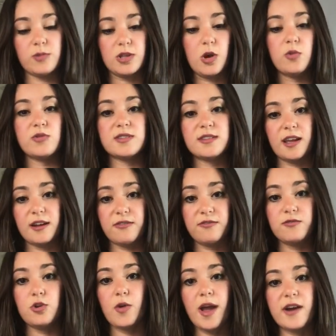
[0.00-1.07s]
those like
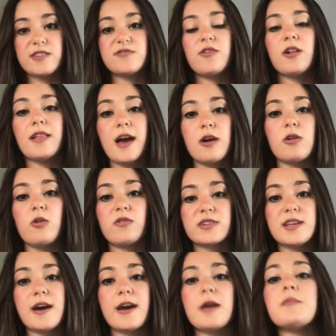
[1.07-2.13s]
few hairs fall out over
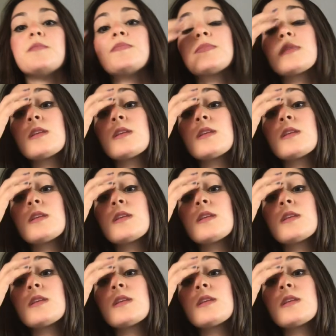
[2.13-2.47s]
time.